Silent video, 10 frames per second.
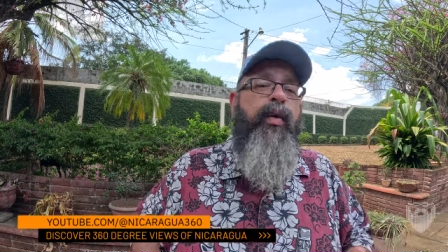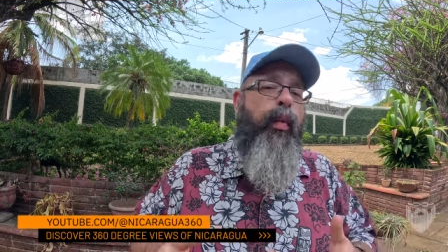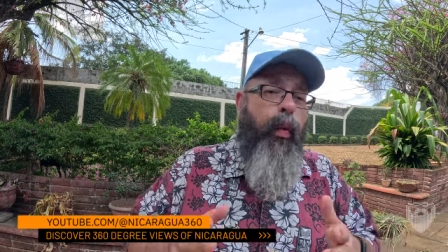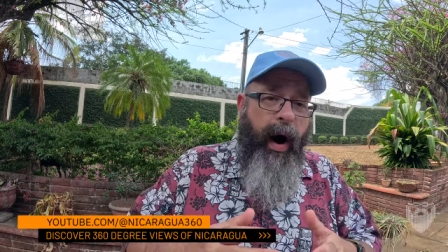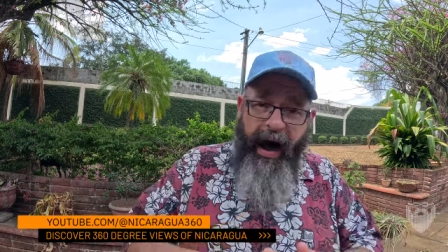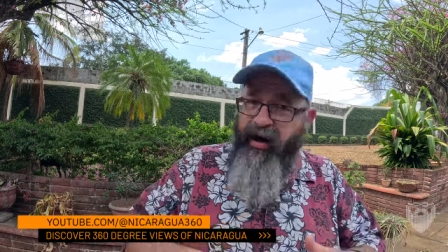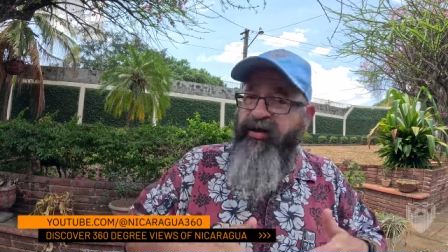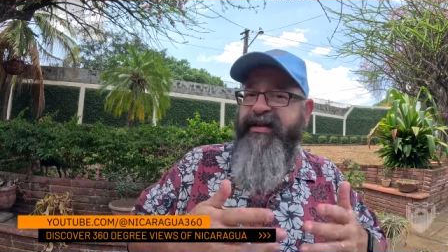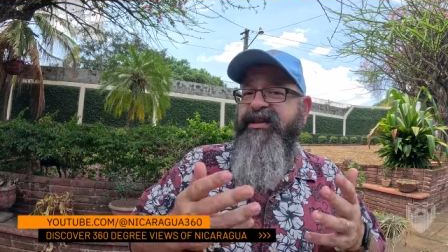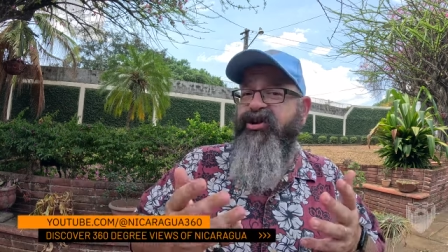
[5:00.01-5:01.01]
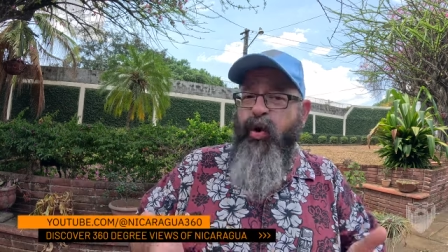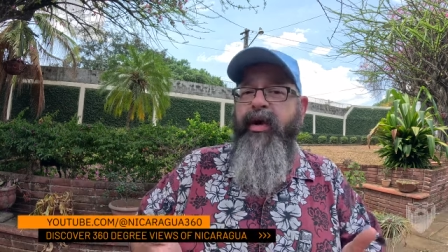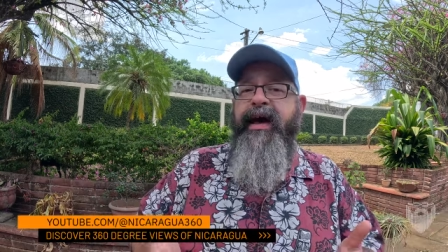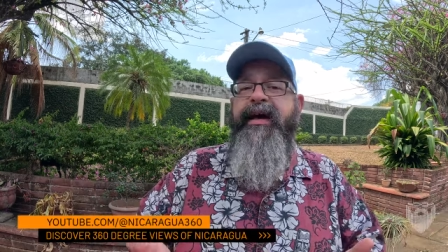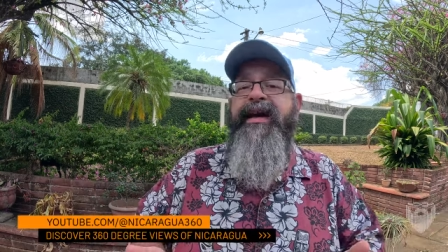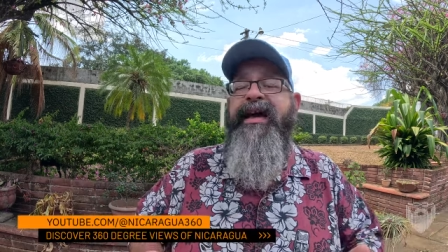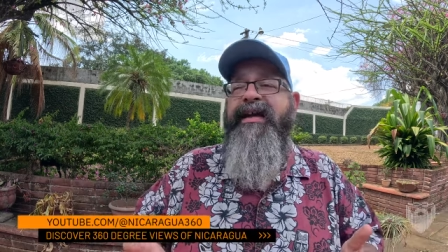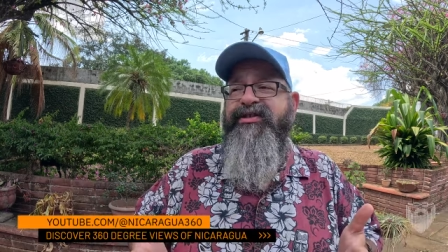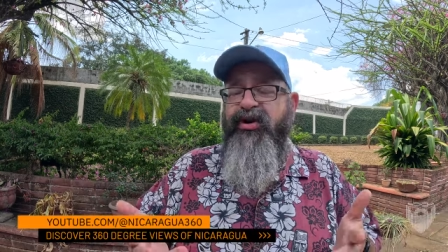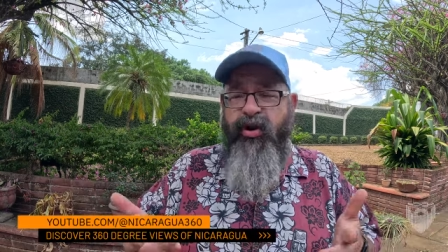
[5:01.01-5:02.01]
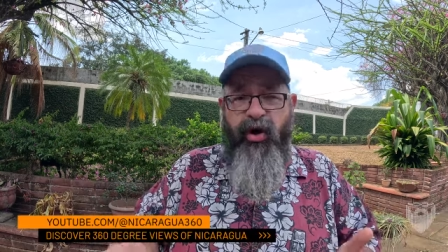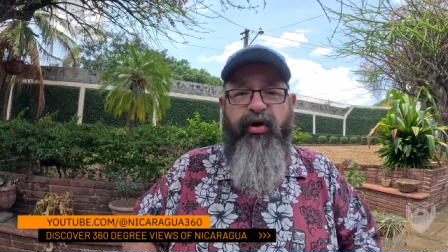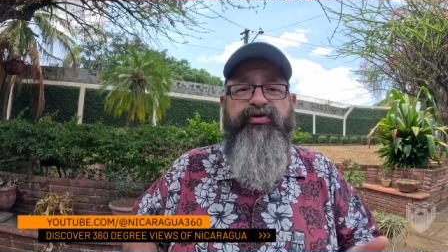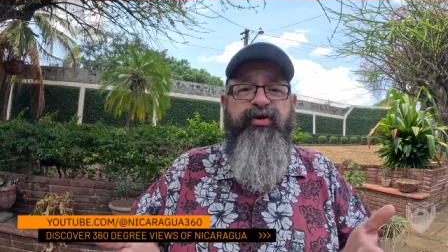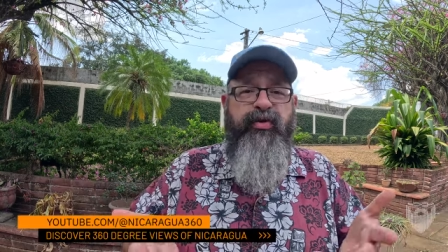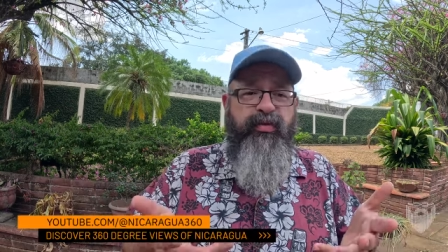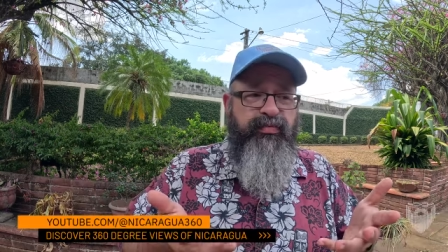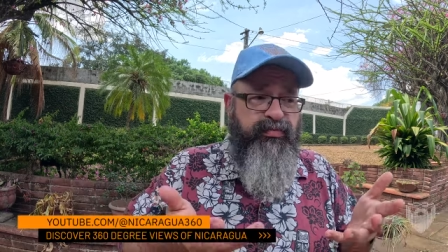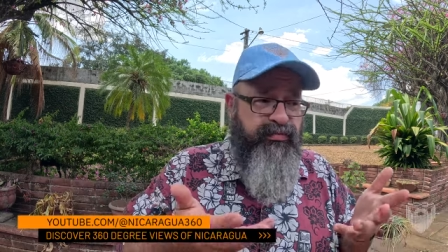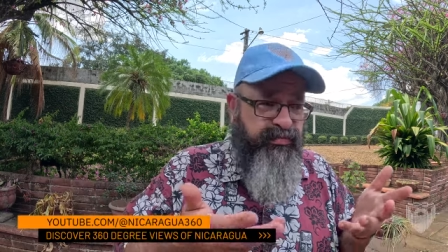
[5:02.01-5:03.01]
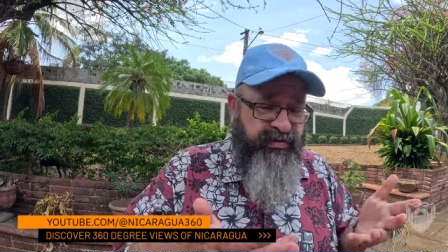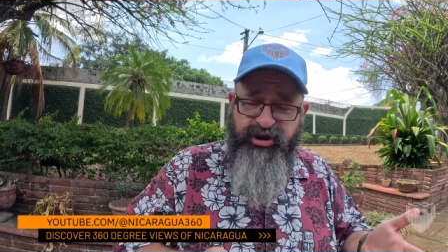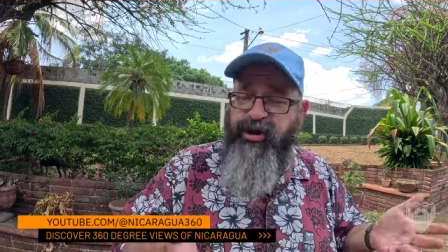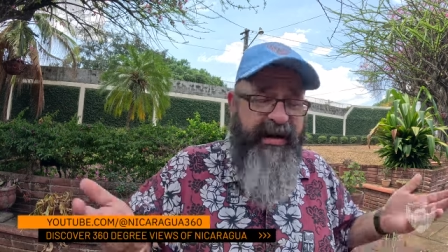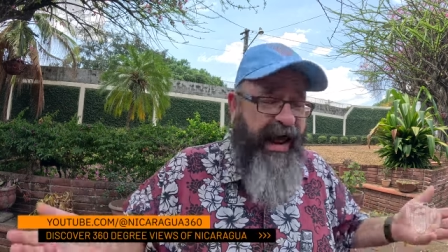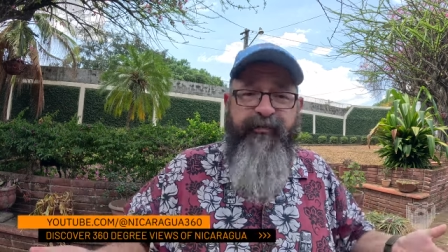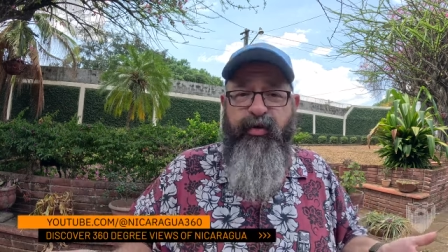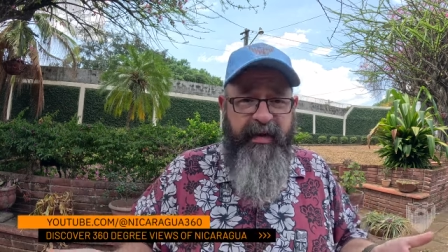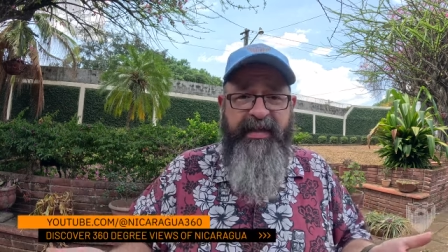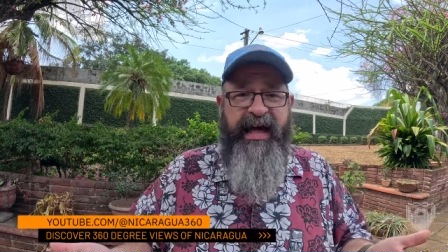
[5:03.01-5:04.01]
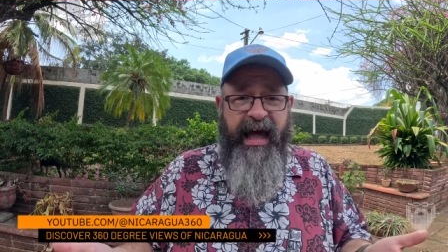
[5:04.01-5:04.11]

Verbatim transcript: while that's annoying, it's also should never be the